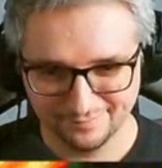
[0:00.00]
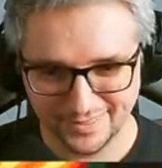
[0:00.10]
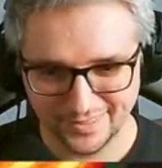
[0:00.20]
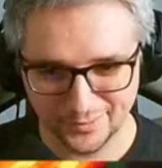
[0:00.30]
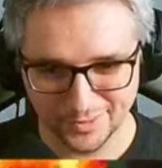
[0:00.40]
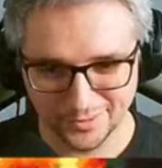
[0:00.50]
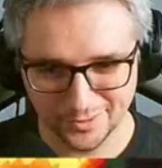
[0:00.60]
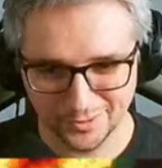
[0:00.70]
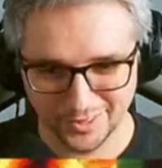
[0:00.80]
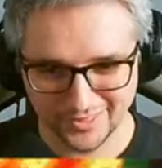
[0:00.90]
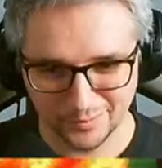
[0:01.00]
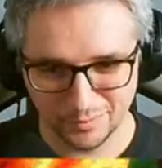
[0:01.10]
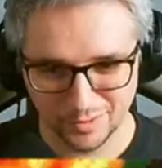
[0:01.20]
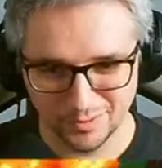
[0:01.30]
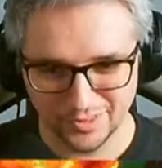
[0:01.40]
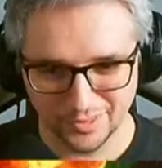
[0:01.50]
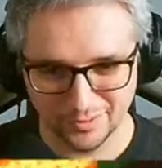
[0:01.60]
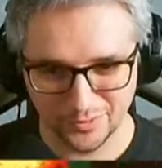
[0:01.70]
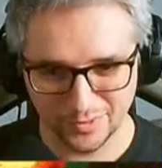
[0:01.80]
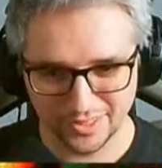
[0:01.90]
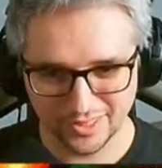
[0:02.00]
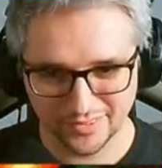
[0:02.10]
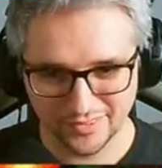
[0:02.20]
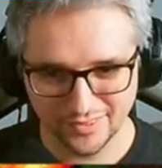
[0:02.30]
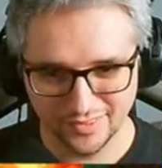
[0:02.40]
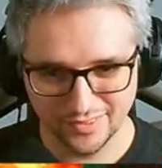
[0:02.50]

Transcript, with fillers: Might as well go collect a bauble now as well, I guess.